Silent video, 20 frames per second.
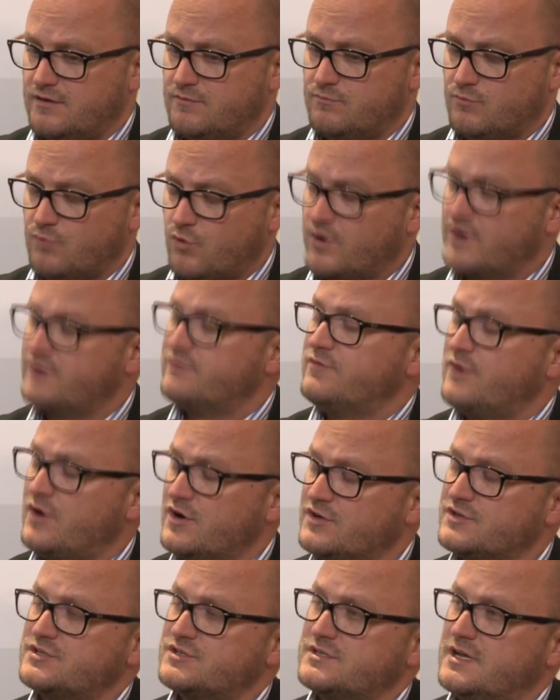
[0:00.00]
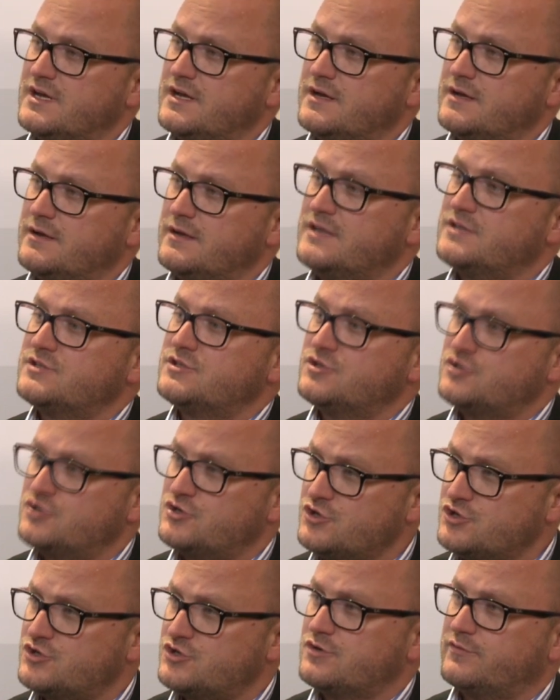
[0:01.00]
more advanced
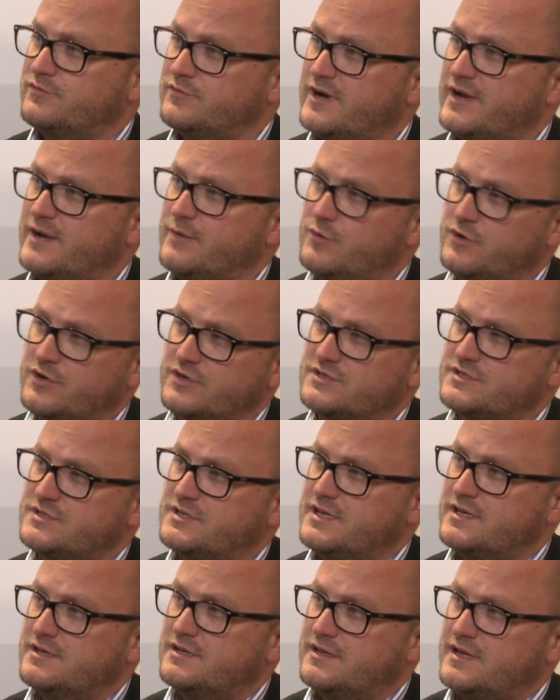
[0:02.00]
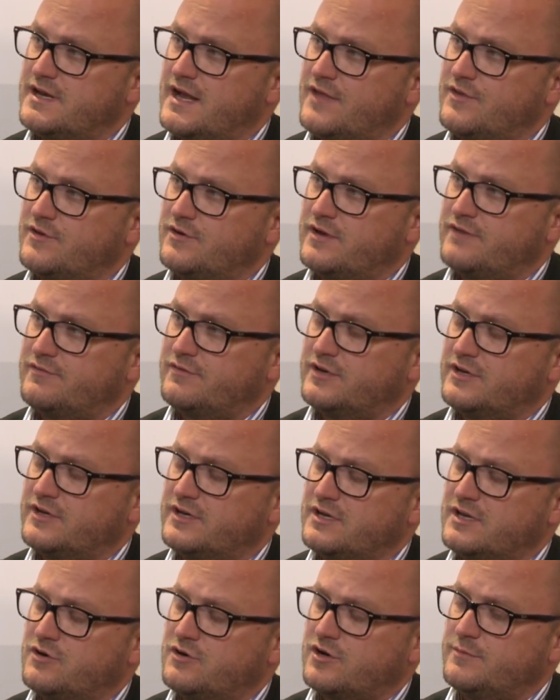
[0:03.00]
institutional frameworks than other
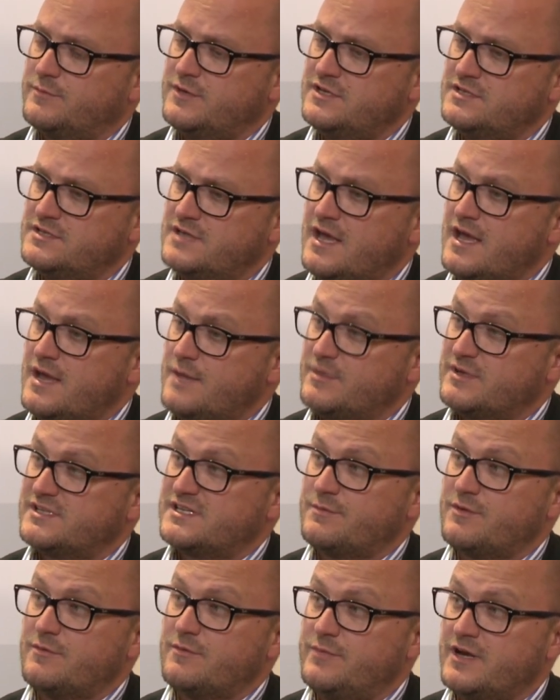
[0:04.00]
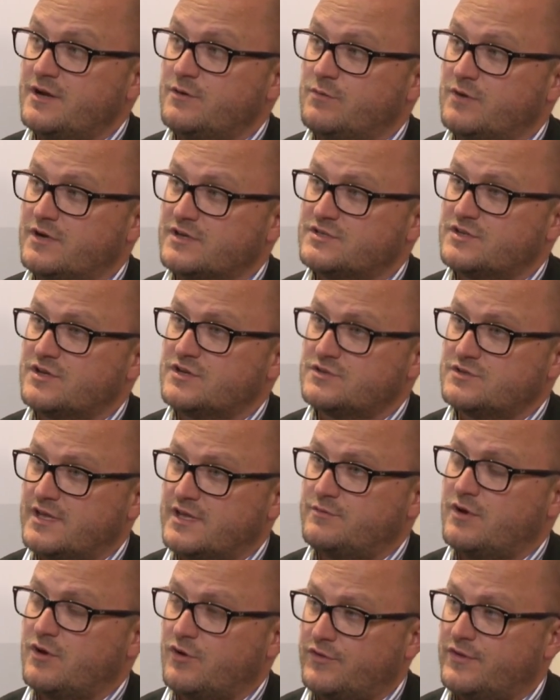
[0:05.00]
African economies. But some of the bigger ones, those
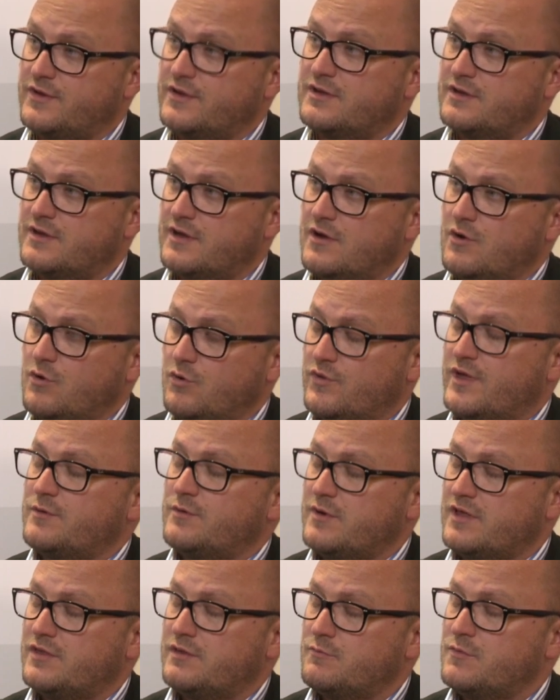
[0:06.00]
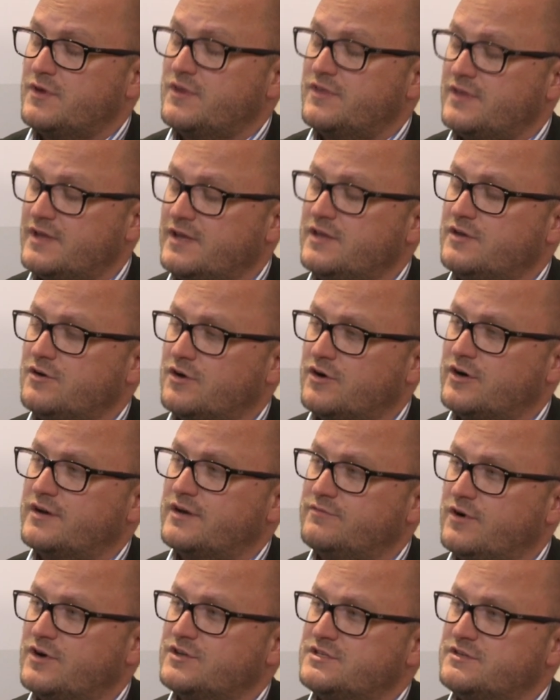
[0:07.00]
that we think are
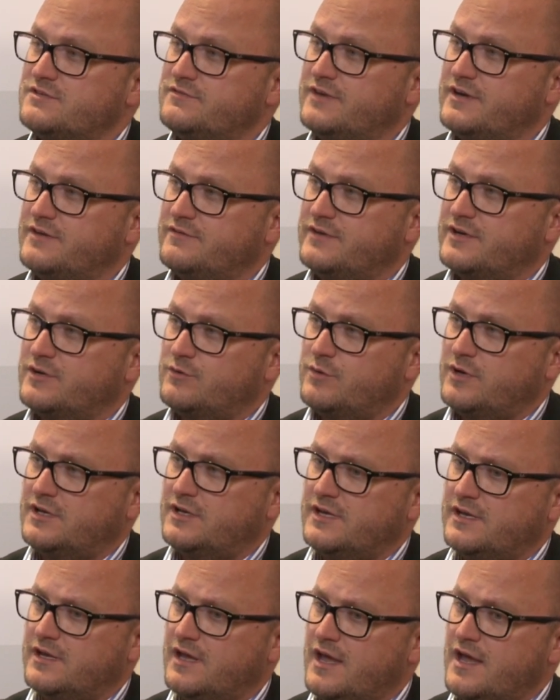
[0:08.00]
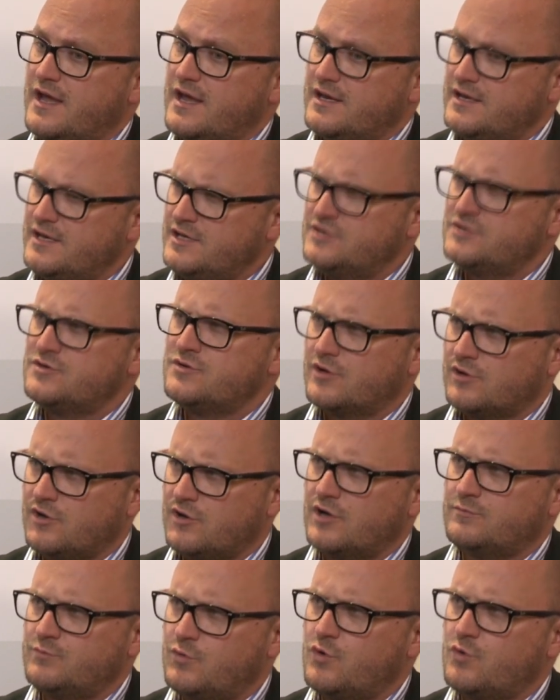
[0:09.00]
advancing very, very quickly, need to do a
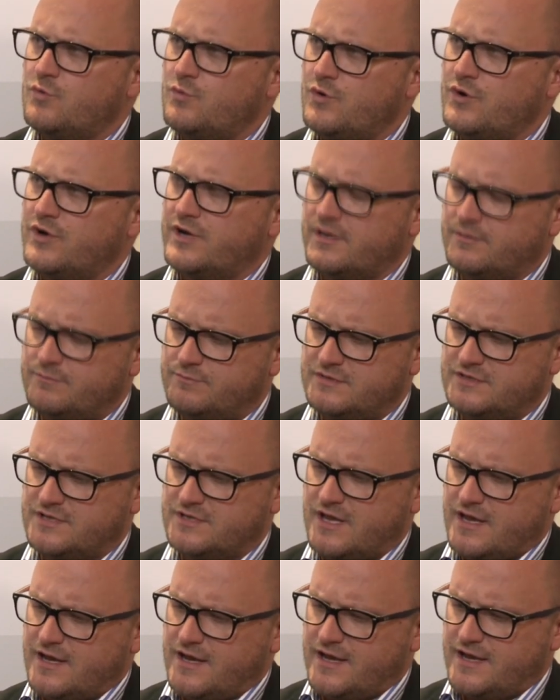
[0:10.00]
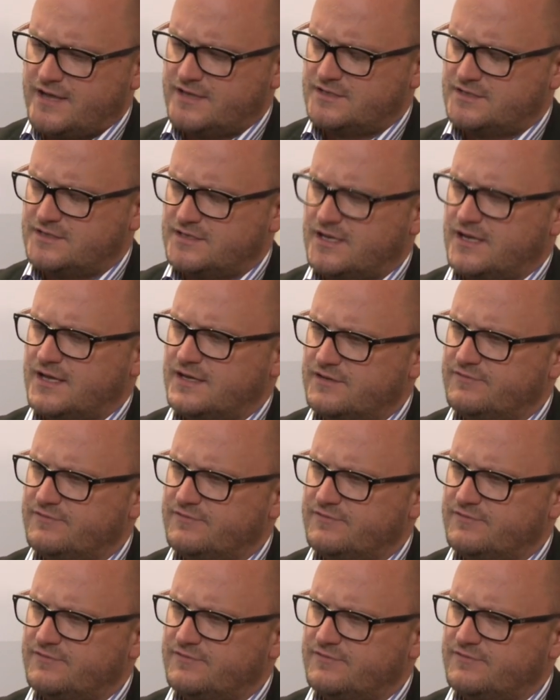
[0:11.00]
lot more work at